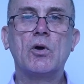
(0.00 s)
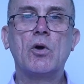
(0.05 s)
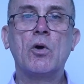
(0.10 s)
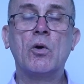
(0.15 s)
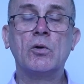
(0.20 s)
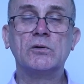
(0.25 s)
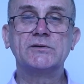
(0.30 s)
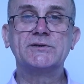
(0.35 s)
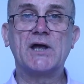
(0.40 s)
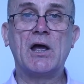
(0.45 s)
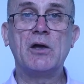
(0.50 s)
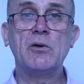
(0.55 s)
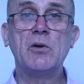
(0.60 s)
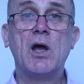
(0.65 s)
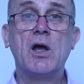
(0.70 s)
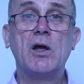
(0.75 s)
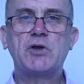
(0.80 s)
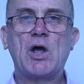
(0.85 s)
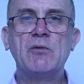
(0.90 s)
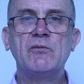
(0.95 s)
Also,
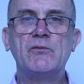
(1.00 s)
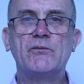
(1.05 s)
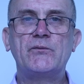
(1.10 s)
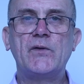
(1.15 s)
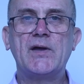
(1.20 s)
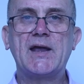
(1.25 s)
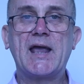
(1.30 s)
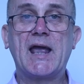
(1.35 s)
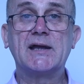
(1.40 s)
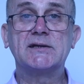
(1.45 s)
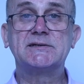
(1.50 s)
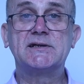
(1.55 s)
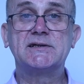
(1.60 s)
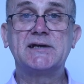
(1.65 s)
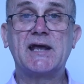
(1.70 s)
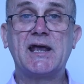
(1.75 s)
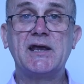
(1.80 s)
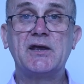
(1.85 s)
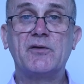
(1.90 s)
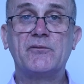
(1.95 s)
don't forget to
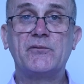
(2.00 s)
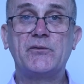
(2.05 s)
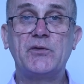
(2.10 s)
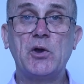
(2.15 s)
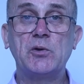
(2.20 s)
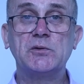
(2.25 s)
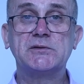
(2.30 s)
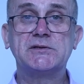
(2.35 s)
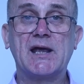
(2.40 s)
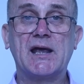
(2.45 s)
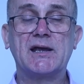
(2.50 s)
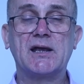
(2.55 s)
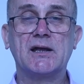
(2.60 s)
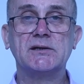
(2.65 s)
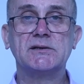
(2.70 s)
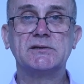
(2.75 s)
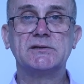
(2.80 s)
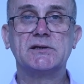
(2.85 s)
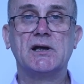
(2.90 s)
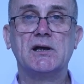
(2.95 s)
take a few
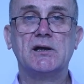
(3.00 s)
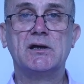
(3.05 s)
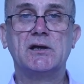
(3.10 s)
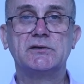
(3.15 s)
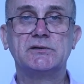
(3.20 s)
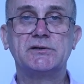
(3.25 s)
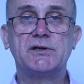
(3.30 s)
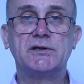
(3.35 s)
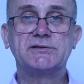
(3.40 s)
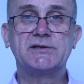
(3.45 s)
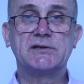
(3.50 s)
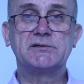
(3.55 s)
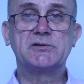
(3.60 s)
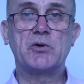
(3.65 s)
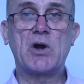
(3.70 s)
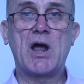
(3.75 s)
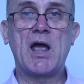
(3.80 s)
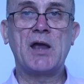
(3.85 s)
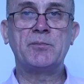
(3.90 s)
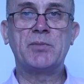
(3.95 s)
seconds to
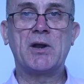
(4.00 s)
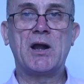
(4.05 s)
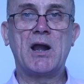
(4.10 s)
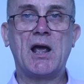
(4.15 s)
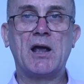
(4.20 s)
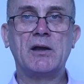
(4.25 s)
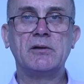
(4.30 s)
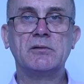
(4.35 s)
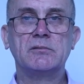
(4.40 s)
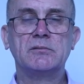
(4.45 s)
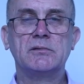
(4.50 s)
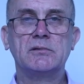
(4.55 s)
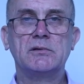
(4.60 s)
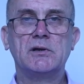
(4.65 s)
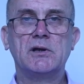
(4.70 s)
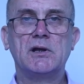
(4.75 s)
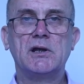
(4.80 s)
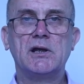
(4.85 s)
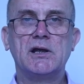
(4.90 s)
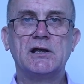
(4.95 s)
subscribe below,
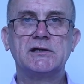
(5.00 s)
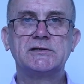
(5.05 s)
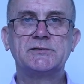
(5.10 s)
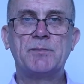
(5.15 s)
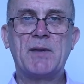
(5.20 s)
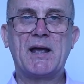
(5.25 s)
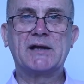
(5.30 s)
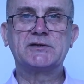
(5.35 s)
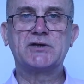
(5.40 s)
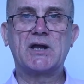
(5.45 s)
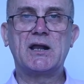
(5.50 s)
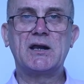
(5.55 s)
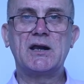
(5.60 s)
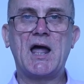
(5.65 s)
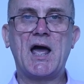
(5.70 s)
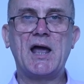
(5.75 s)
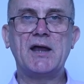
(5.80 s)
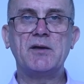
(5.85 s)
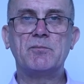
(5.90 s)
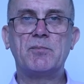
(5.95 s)
smash that
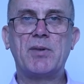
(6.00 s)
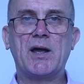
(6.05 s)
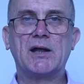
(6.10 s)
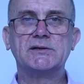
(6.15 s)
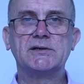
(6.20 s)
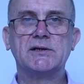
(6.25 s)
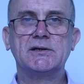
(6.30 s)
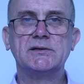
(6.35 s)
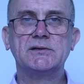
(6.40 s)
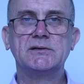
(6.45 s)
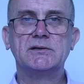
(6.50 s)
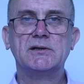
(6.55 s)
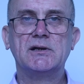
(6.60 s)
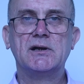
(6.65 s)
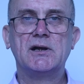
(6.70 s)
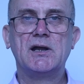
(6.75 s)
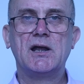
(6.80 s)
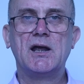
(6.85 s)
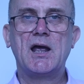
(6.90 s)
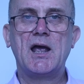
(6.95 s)
like button,
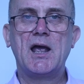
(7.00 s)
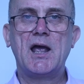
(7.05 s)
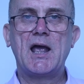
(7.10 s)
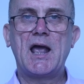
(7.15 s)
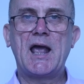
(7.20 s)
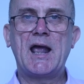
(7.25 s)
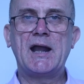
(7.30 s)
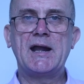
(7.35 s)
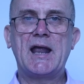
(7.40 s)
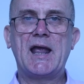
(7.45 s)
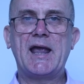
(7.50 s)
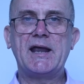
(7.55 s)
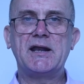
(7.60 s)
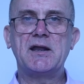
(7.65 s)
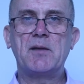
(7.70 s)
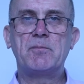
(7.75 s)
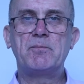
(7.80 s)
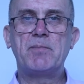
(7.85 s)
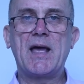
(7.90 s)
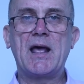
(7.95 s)
and hit
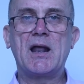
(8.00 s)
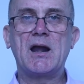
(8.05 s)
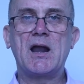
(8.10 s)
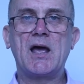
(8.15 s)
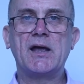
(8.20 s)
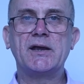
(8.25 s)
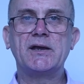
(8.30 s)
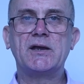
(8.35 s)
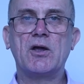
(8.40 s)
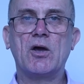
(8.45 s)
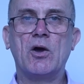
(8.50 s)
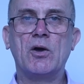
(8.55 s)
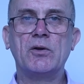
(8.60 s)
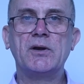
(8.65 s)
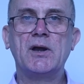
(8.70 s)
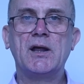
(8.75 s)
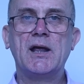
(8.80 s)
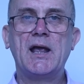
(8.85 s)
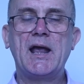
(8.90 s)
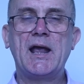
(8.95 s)
the bell
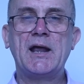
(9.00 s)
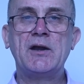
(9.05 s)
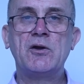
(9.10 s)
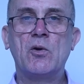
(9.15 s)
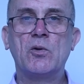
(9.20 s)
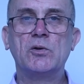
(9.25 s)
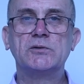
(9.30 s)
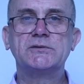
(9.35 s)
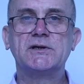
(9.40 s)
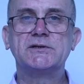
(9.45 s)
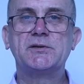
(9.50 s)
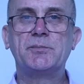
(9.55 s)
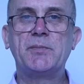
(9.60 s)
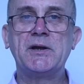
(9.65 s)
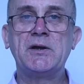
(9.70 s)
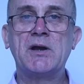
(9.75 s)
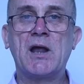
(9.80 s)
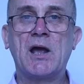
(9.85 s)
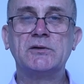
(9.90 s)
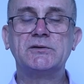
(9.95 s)
icon in order to
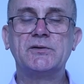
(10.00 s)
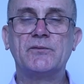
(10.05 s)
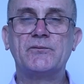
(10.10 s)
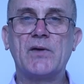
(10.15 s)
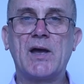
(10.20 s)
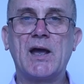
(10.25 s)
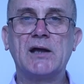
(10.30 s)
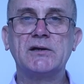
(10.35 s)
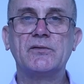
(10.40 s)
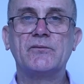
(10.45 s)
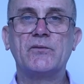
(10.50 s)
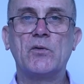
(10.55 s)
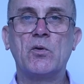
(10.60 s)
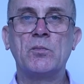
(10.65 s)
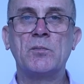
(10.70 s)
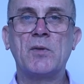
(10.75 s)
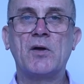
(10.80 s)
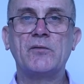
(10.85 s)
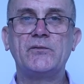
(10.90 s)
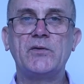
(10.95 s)
be notified of all
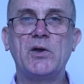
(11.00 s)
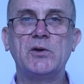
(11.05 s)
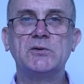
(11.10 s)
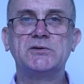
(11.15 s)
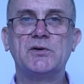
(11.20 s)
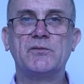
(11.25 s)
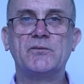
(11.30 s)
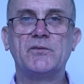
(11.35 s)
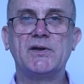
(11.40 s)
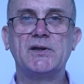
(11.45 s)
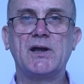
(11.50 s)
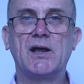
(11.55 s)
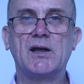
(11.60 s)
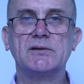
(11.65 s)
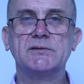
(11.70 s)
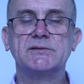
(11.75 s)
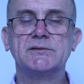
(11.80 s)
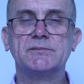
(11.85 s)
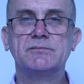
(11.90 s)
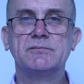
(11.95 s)
my future videos.